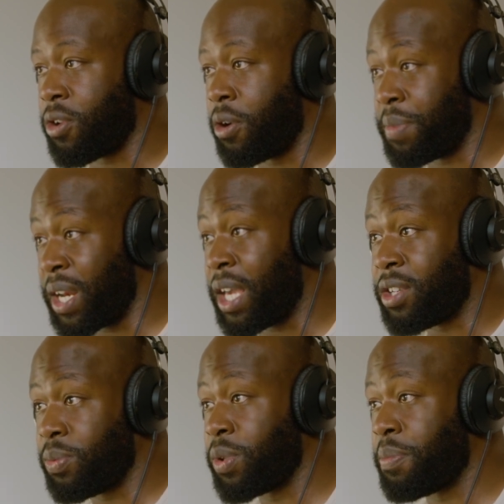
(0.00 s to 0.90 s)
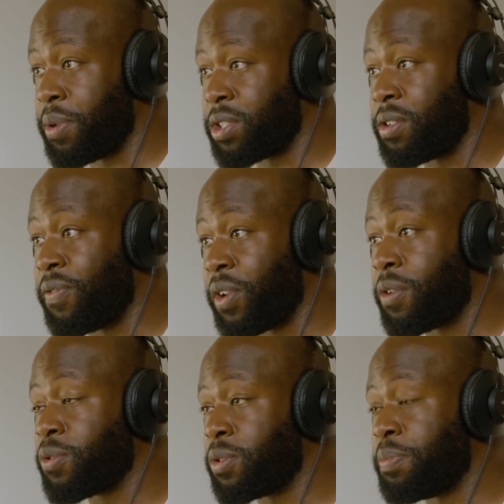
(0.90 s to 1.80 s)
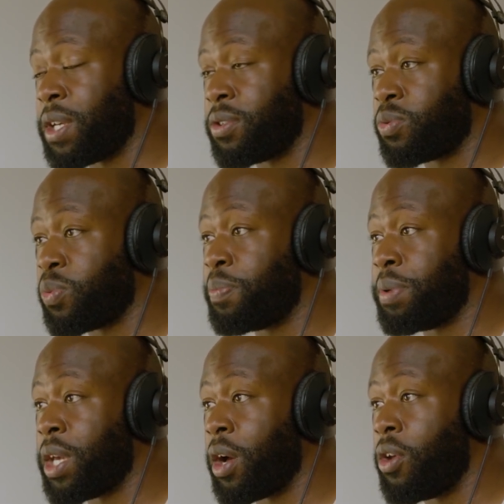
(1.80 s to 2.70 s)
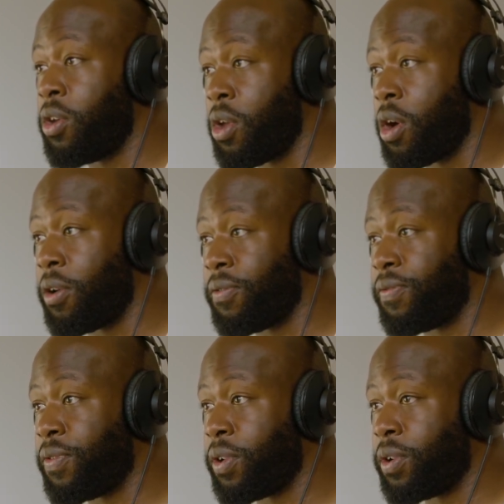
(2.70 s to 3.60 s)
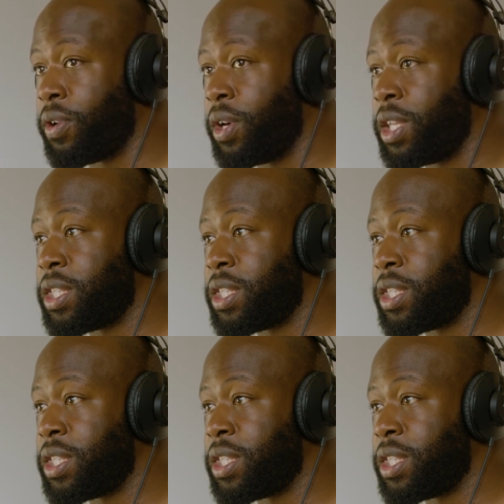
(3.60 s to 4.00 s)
combination with the boxing for Errol Spence will be a lot for